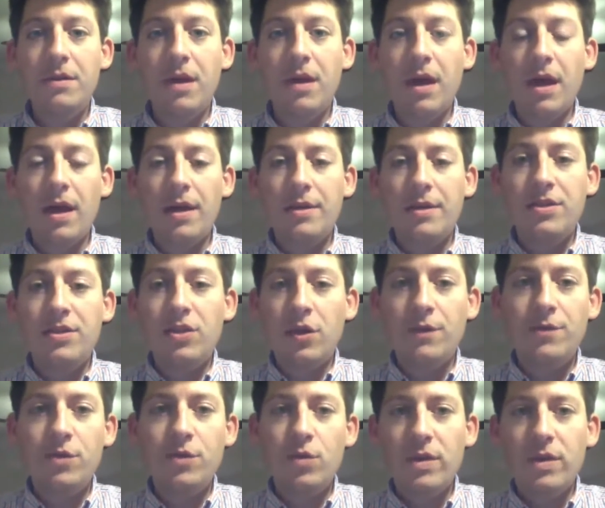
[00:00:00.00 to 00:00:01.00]

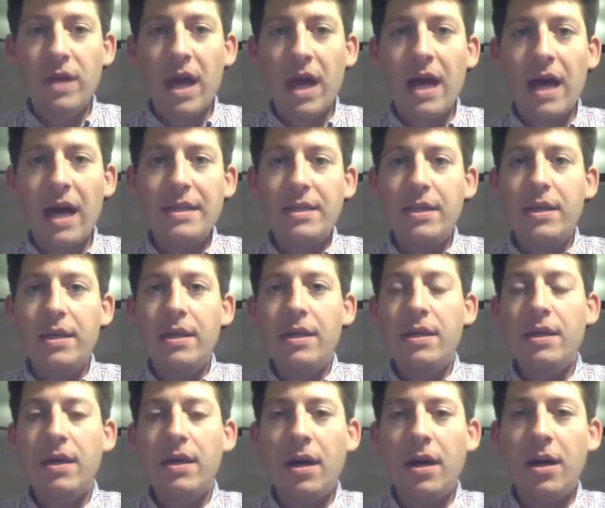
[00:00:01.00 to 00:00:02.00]
serfs were not
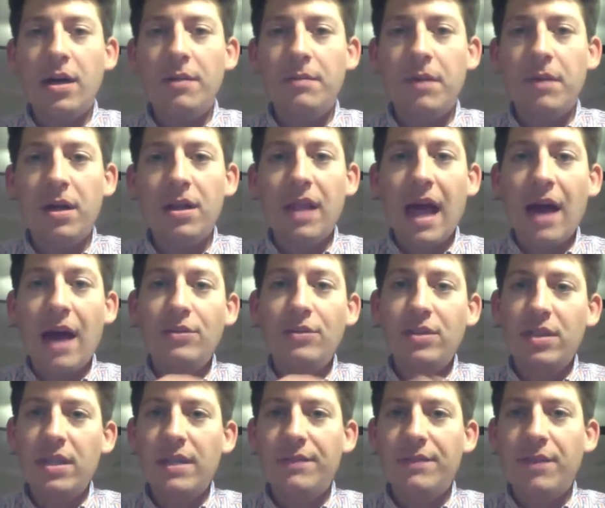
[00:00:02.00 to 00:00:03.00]
allowed to
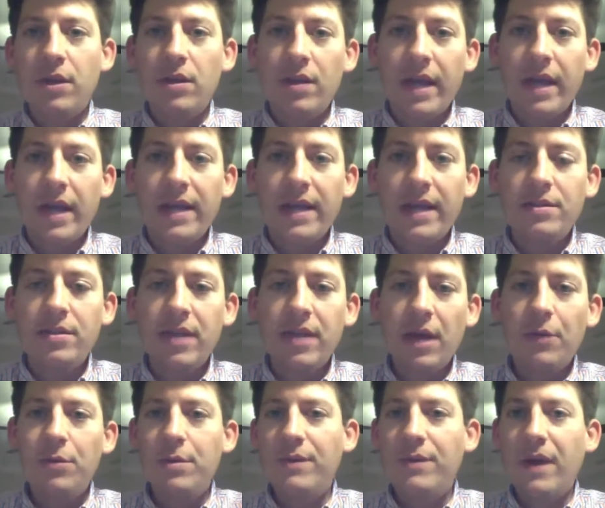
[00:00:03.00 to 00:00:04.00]
leave their land. So that would
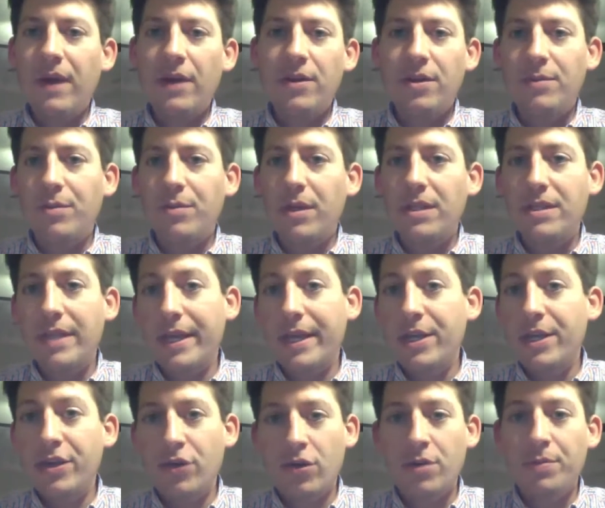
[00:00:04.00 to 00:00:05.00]
be found in a place like
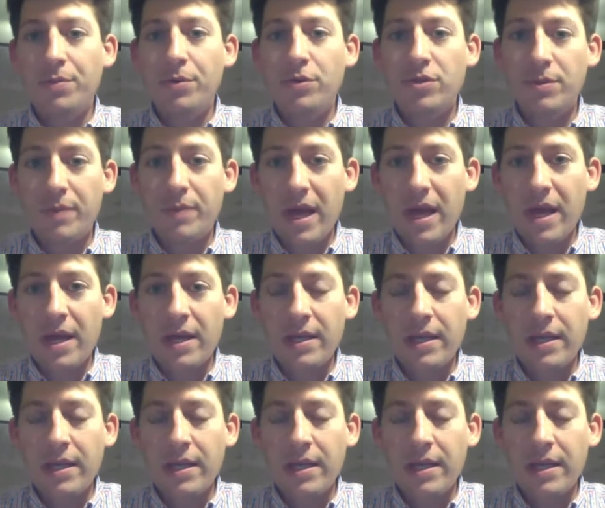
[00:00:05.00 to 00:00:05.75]
Europe or Japan.